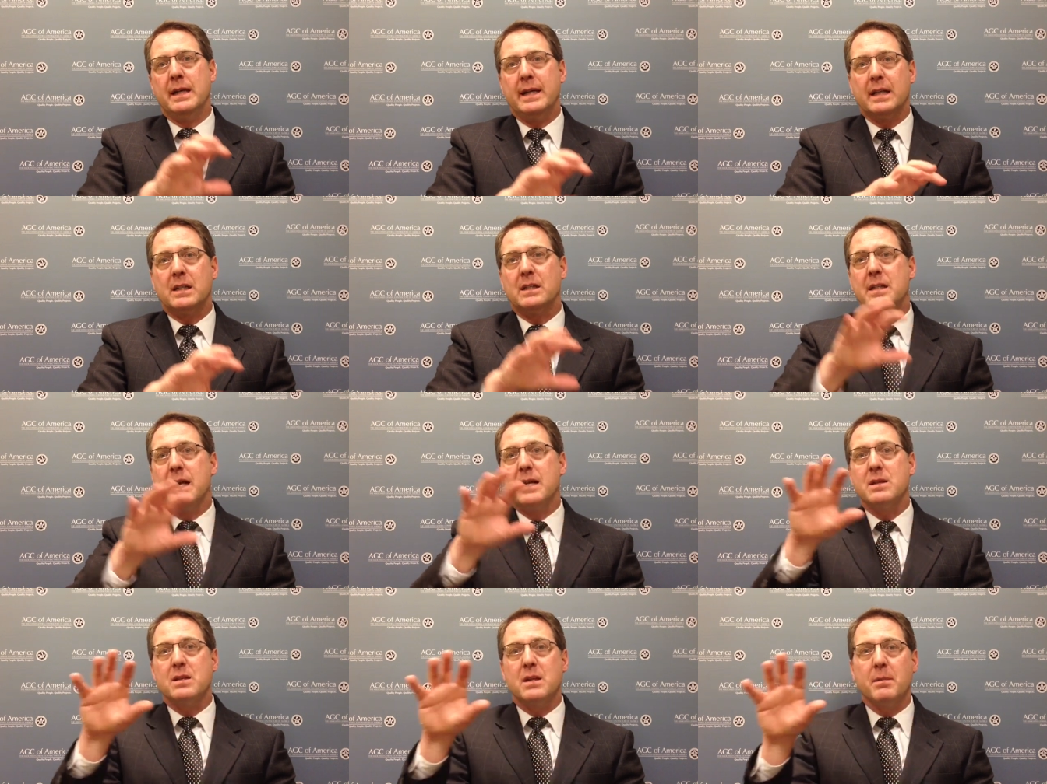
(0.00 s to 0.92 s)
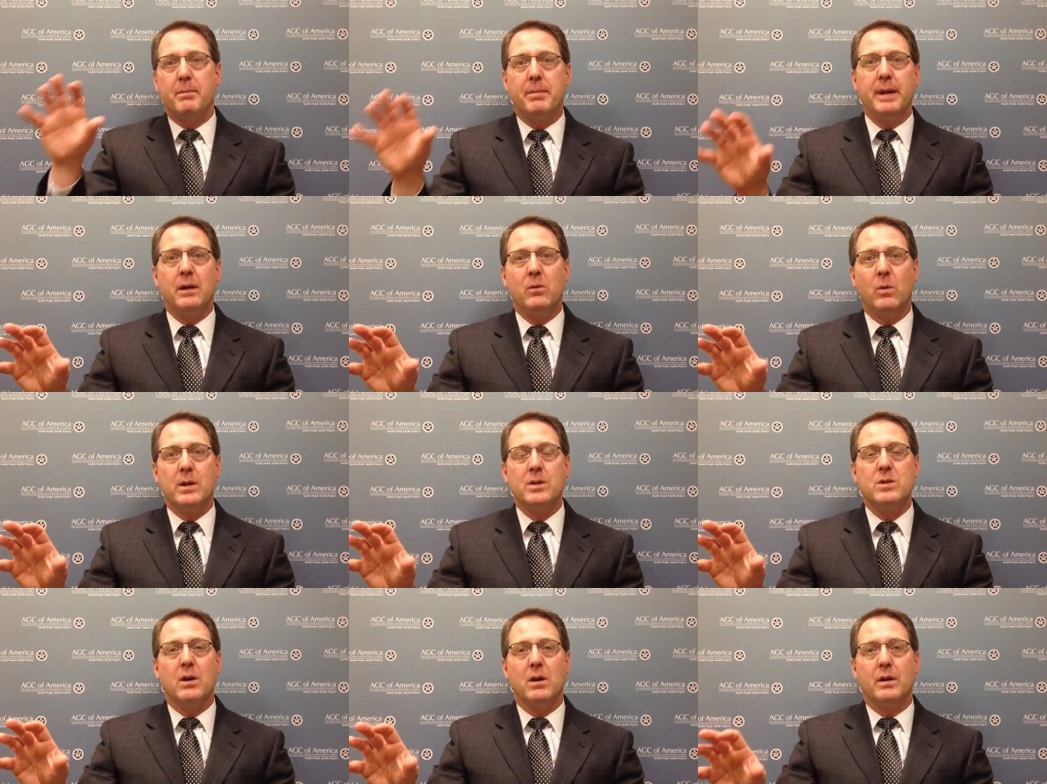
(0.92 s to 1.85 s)
extends the big
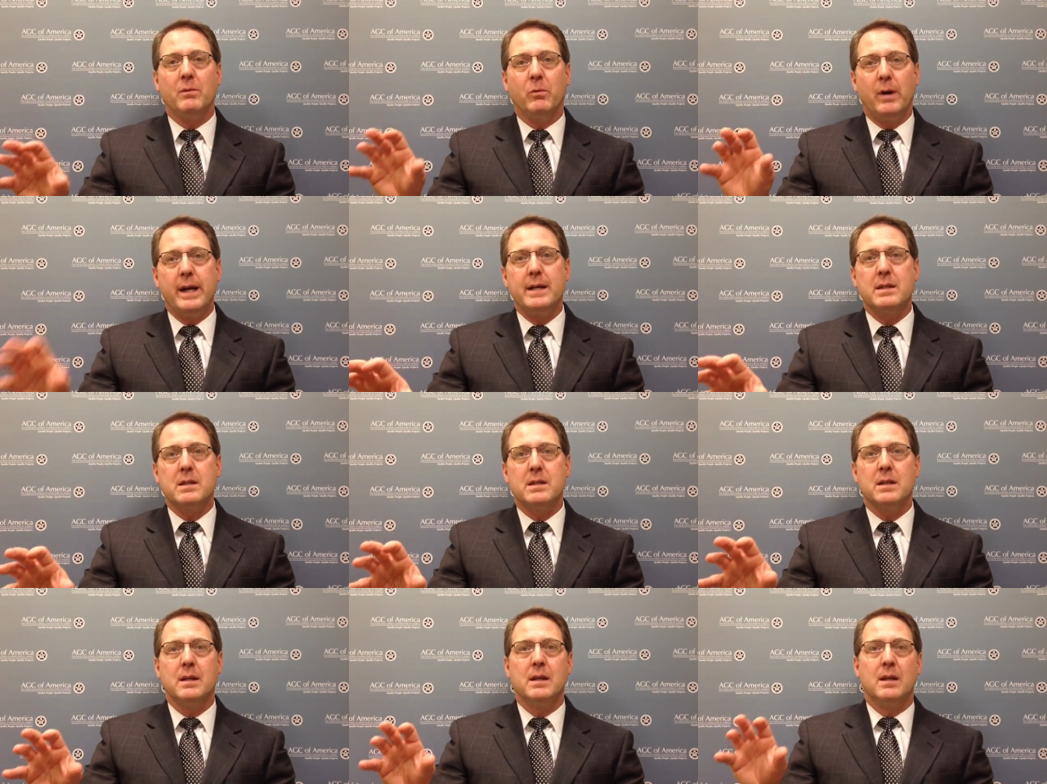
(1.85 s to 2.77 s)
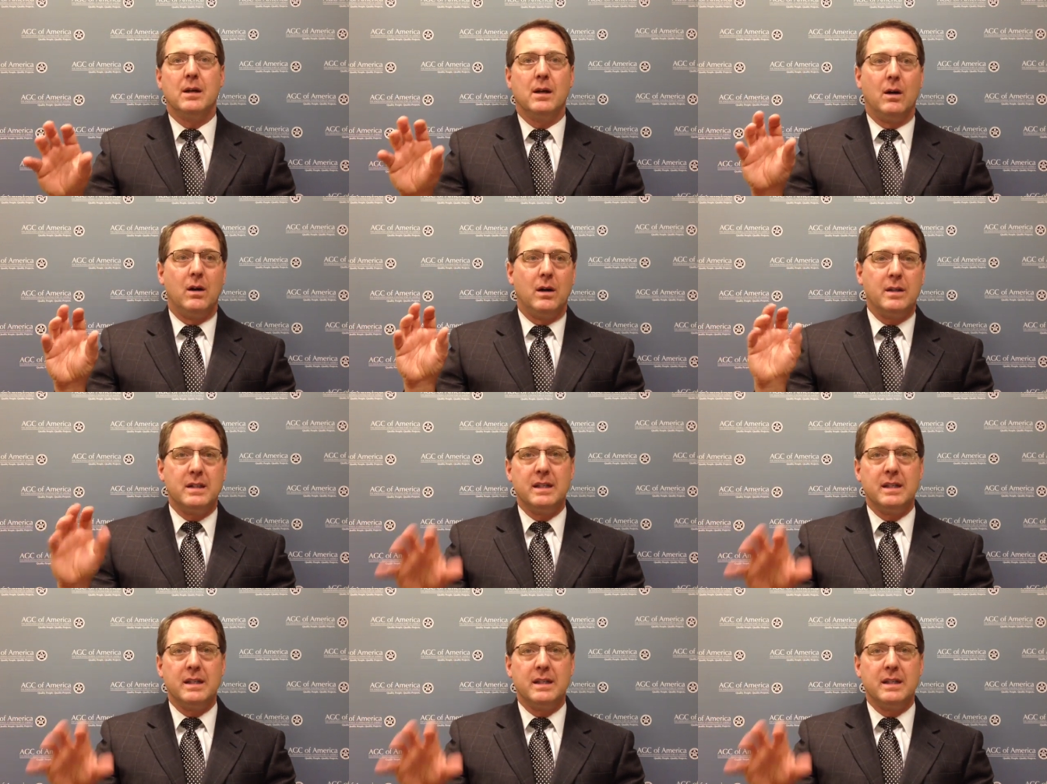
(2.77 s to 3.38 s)
ones on rates, on